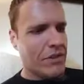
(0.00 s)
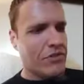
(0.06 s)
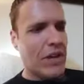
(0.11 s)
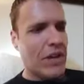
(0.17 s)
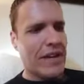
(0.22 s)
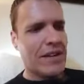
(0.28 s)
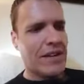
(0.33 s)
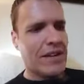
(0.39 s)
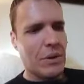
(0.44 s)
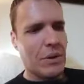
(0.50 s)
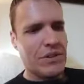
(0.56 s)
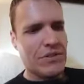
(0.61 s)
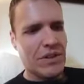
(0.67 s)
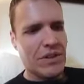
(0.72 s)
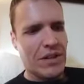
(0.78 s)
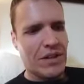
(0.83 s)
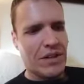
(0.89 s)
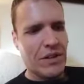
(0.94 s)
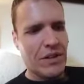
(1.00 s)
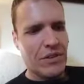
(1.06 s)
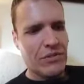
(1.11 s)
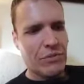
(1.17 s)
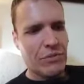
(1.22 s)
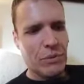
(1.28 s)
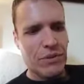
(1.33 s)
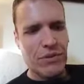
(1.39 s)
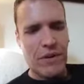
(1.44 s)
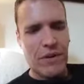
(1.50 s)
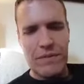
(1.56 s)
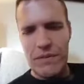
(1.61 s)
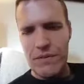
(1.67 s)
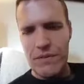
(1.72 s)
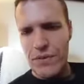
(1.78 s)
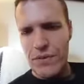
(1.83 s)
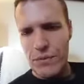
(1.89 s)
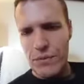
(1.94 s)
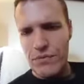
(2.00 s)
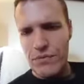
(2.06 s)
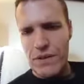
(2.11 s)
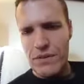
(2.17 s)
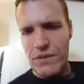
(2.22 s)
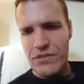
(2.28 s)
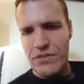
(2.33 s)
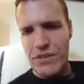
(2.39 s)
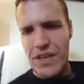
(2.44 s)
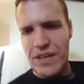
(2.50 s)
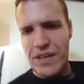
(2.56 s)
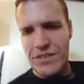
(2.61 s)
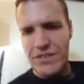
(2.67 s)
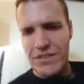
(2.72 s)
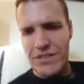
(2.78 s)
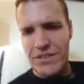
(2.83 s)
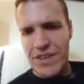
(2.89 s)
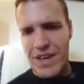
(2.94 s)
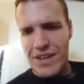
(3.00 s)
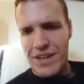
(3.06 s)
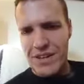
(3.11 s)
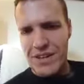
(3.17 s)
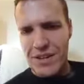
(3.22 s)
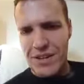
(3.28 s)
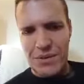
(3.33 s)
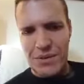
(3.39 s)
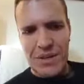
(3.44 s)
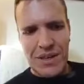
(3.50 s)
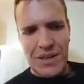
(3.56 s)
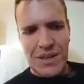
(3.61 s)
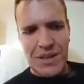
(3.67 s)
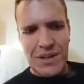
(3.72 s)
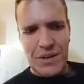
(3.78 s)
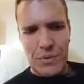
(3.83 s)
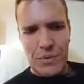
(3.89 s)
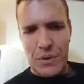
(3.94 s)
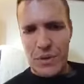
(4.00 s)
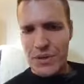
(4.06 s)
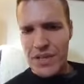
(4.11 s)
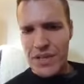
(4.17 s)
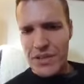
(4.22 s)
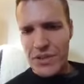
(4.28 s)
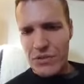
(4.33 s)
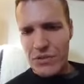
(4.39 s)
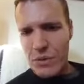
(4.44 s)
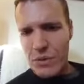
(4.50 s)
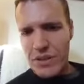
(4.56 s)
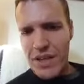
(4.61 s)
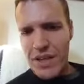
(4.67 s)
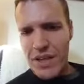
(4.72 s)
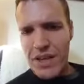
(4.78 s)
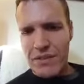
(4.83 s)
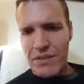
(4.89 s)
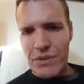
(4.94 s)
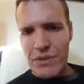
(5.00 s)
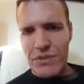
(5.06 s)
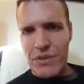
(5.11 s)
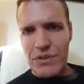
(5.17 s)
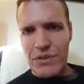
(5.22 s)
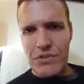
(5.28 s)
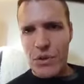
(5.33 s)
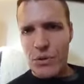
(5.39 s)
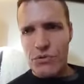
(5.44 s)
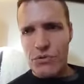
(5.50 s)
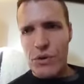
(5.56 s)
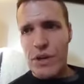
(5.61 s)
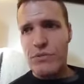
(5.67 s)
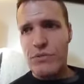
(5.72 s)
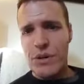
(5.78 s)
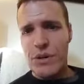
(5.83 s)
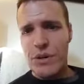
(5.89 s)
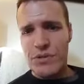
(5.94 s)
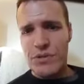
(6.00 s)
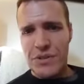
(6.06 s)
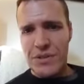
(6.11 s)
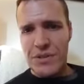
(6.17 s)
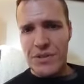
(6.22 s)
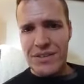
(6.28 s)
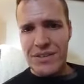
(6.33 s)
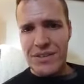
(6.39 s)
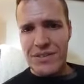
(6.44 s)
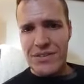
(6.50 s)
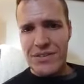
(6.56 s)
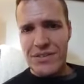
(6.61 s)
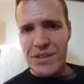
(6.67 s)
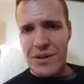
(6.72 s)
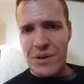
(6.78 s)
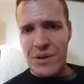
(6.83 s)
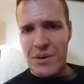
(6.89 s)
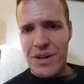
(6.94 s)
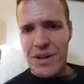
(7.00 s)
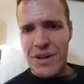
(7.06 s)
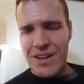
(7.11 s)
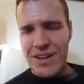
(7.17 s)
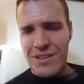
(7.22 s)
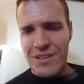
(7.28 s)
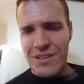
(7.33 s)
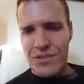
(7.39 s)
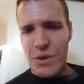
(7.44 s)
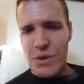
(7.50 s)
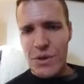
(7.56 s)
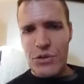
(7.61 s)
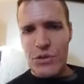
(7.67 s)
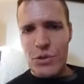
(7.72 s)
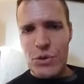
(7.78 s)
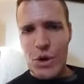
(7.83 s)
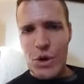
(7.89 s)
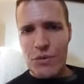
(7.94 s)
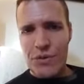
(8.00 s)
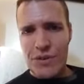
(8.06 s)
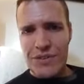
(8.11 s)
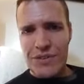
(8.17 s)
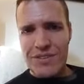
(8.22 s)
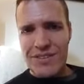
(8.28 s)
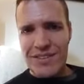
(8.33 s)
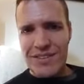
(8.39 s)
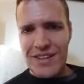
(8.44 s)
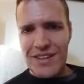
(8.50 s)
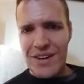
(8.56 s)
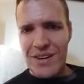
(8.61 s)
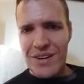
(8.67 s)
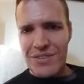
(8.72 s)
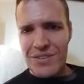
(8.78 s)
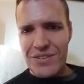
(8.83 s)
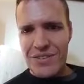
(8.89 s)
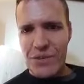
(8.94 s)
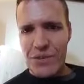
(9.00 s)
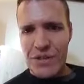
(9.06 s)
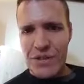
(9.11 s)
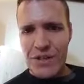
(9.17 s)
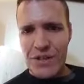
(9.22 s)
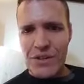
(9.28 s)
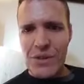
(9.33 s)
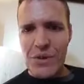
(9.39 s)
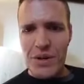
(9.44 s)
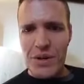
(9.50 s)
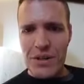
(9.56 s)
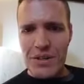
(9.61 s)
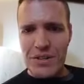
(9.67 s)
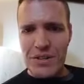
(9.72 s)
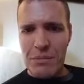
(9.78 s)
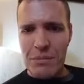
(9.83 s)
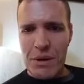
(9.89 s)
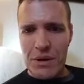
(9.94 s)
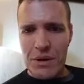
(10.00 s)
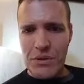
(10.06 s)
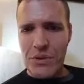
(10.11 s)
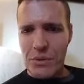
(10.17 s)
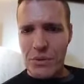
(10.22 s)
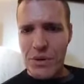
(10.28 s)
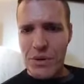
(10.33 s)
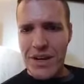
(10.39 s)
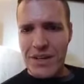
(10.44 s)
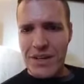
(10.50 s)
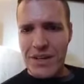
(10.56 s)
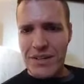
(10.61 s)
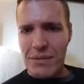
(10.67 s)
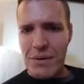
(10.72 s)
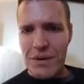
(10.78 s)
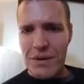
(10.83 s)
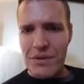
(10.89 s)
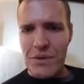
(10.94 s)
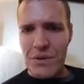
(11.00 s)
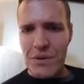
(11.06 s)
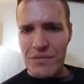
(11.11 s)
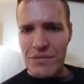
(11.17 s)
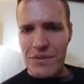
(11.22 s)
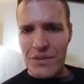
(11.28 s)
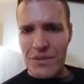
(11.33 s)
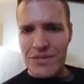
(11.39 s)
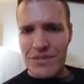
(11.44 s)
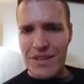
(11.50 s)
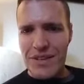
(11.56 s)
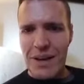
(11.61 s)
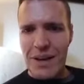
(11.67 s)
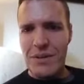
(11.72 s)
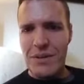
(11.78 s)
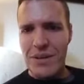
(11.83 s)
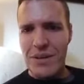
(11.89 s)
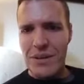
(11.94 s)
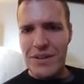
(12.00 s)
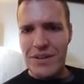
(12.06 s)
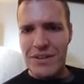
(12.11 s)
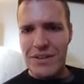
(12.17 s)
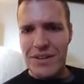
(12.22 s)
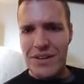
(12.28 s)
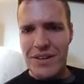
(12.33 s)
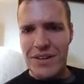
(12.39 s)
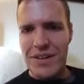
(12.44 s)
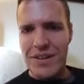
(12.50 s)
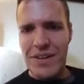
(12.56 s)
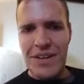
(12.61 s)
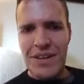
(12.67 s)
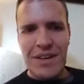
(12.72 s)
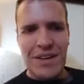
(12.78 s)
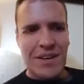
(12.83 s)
Jackie's always said, this is one of her favorite sayings, is that, we only get this one life. There's no dress rehearsal. There's no do-overs, so if you're going to do it, you better do it right. You better do it the first time, and